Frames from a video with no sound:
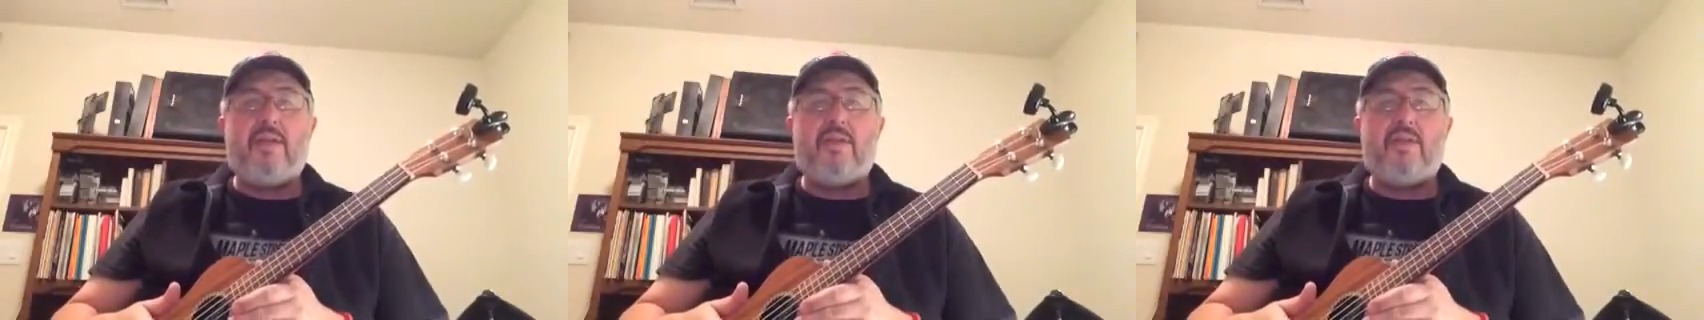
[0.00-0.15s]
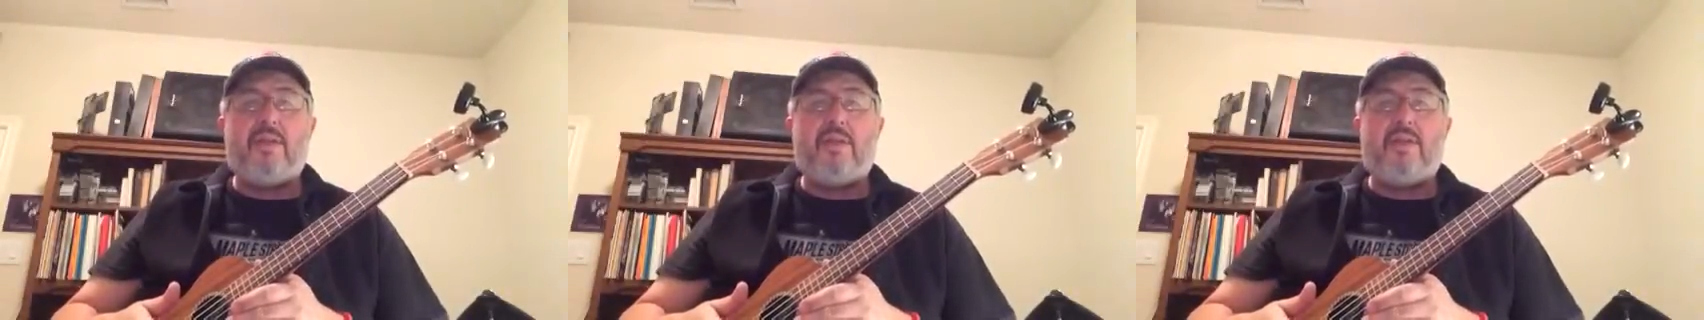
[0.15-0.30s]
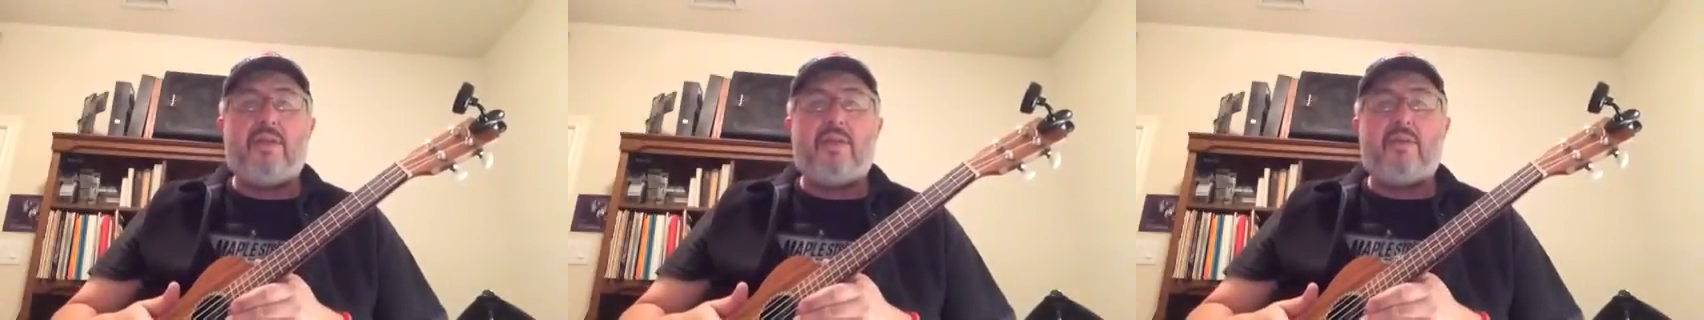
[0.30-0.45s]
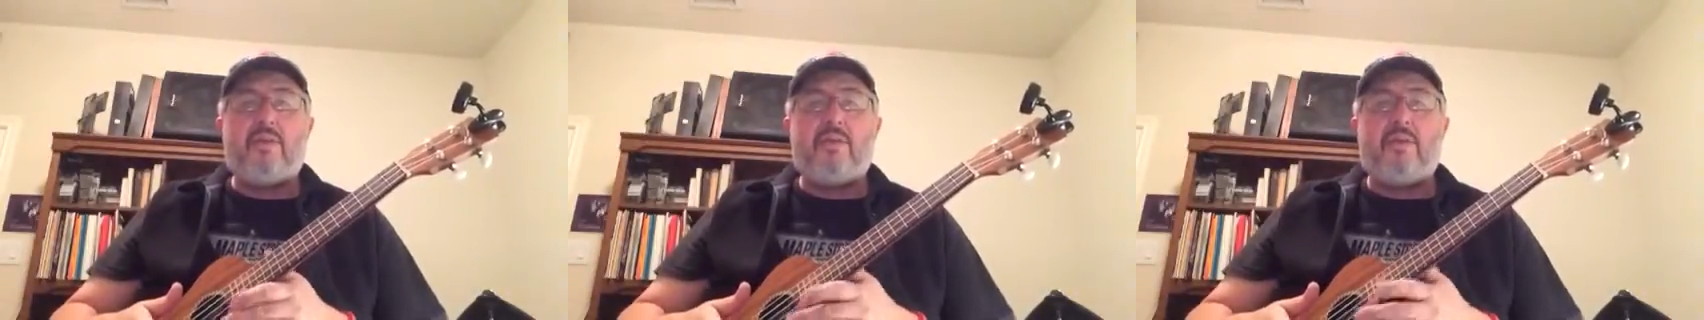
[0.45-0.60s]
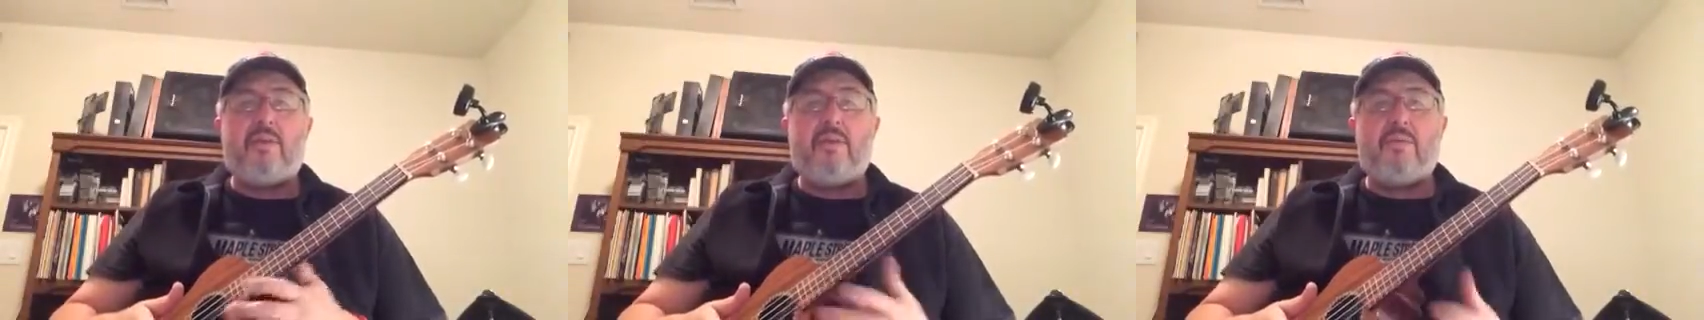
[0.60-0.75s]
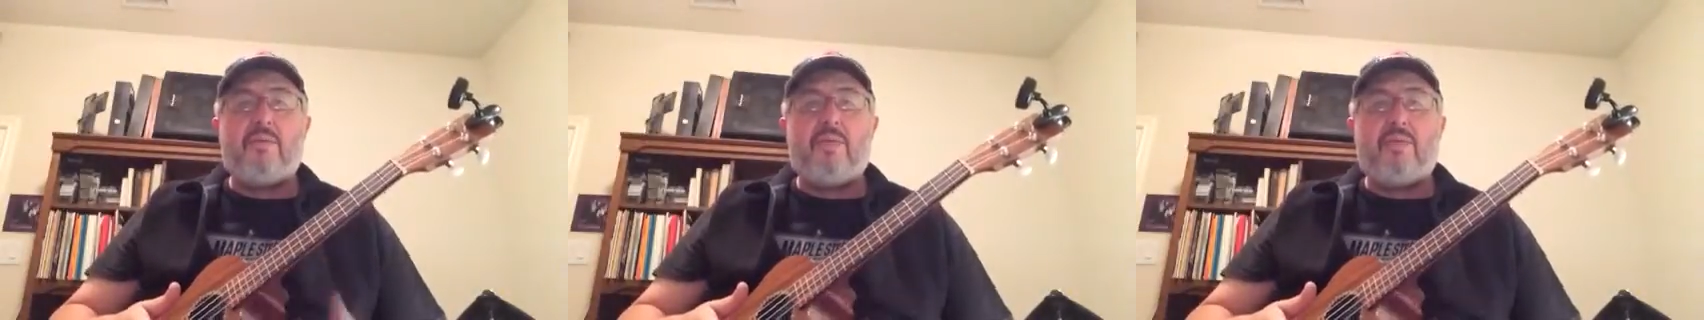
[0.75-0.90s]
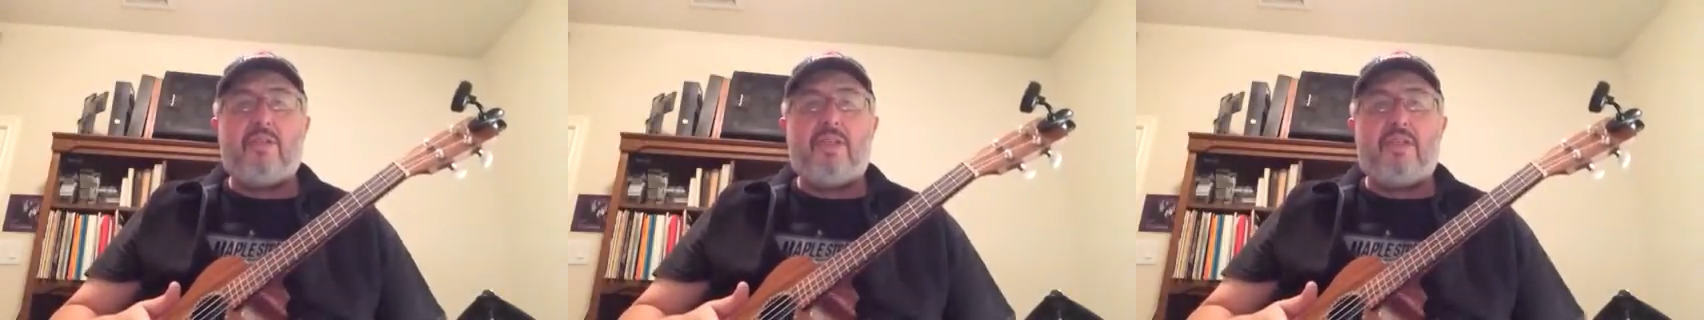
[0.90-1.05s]
Joy to the
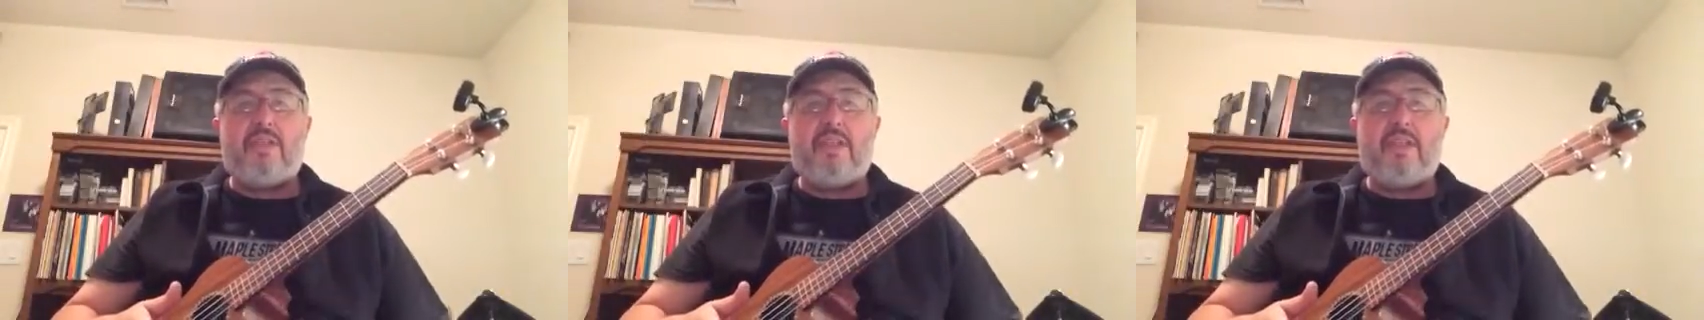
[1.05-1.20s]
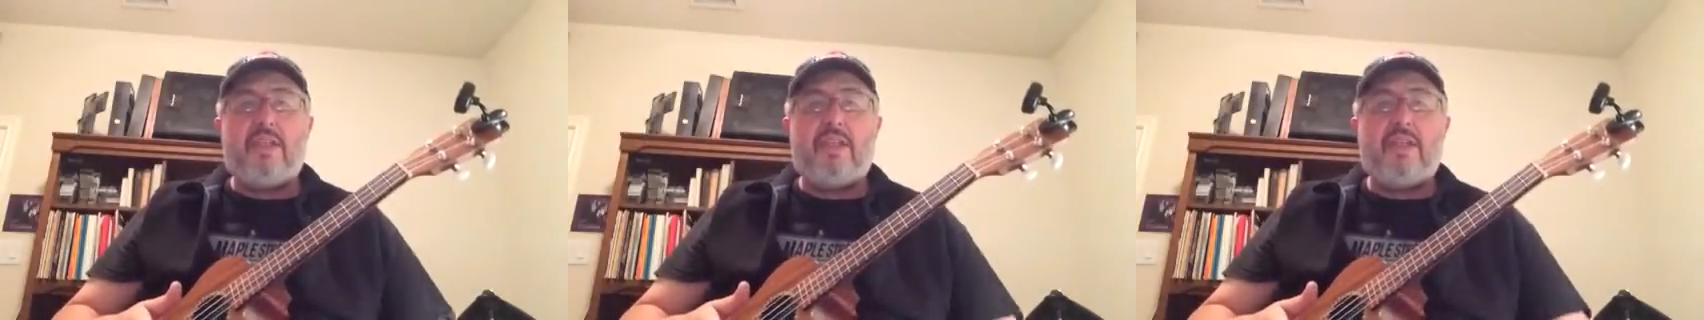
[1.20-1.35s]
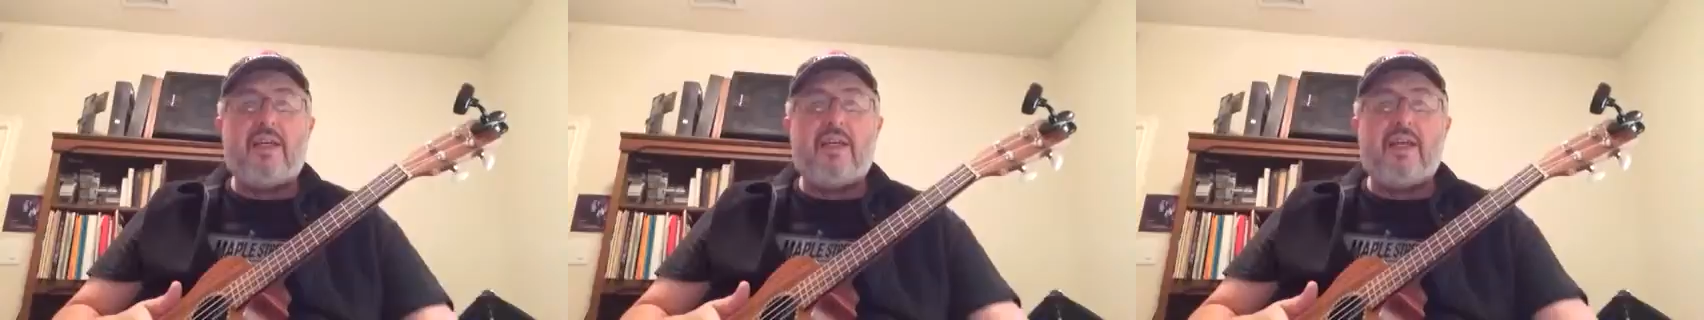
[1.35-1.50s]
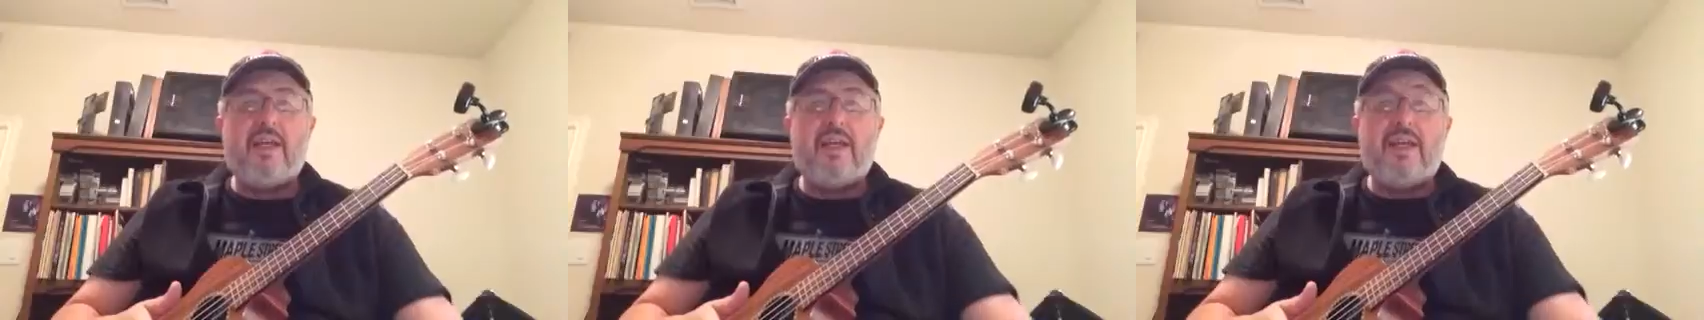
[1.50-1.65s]
World with G,